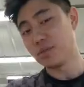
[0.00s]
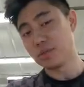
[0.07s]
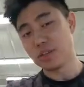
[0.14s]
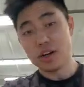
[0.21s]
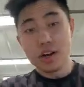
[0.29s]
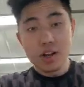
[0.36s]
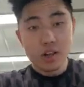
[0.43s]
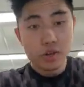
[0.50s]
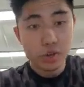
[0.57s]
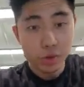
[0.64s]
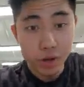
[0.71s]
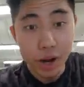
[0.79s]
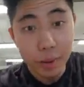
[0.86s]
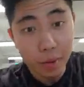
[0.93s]
he retired.
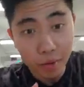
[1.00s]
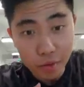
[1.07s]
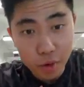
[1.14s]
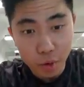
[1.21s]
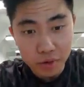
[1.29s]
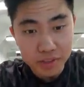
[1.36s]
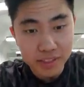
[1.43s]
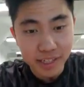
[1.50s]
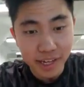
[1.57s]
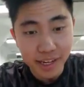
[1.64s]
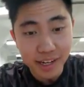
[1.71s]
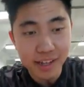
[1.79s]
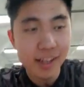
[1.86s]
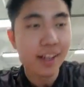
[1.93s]
Dude, I'm going for Golden
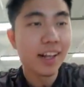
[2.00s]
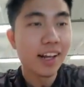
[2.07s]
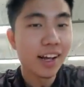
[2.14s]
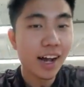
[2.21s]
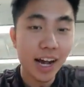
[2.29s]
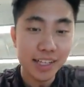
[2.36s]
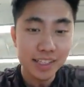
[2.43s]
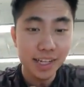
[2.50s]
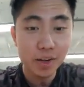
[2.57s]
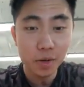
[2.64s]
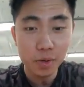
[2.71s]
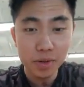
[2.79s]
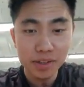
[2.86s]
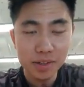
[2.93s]
State. I said
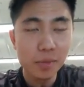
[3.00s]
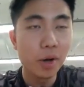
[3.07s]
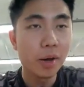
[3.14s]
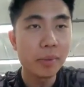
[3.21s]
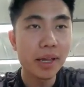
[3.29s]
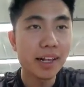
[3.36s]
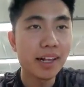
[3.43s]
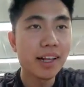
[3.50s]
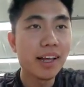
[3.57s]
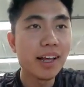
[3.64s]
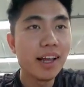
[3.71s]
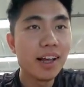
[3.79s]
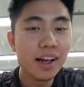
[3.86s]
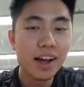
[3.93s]
Gold. Well, I mean,
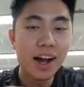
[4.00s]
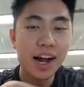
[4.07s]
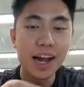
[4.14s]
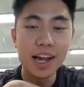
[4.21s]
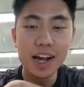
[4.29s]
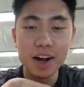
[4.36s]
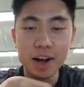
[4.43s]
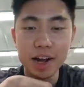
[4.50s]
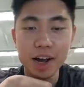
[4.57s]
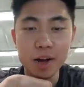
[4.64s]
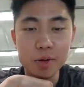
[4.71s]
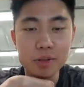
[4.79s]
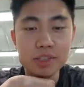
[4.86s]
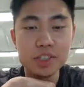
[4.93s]
I, I,
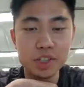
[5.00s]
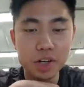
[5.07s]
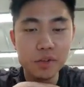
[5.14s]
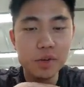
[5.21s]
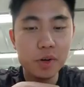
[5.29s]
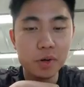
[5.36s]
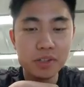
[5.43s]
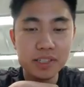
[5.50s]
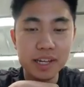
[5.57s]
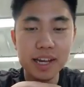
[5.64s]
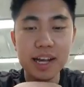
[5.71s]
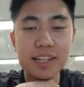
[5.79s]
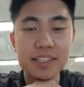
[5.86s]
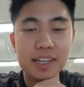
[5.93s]
I was cheering for Golden
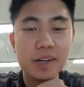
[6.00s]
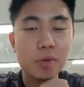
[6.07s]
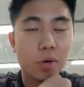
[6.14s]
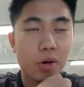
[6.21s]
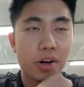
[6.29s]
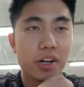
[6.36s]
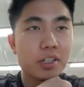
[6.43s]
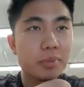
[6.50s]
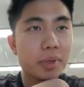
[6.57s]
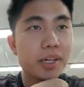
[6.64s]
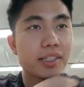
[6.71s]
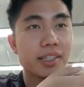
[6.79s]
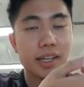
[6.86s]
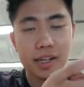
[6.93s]
State. I said Warriors
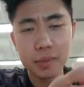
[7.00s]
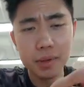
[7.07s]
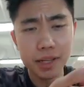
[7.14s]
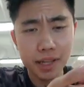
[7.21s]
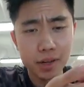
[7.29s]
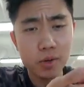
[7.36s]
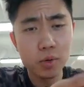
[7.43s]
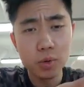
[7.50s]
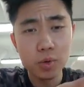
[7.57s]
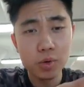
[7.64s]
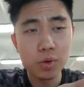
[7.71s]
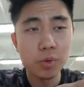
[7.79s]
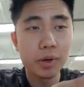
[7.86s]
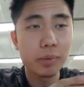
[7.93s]
because, like, come on, like, who,
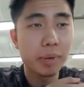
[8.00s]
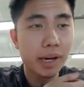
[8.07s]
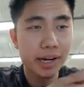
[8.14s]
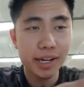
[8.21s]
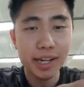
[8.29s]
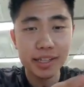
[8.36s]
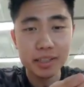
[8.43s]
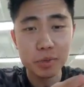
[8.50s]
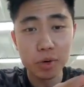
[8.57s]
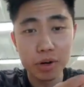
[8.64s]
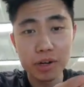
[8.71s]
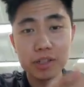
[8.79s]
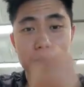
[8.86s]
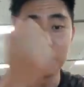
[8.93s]
who would bet against the
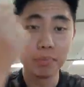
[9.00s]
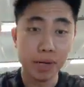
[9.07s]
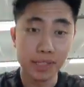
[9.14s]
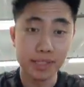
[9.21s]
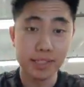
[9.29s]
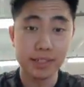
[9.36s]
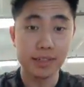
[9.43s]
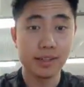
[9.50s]
Warriors? But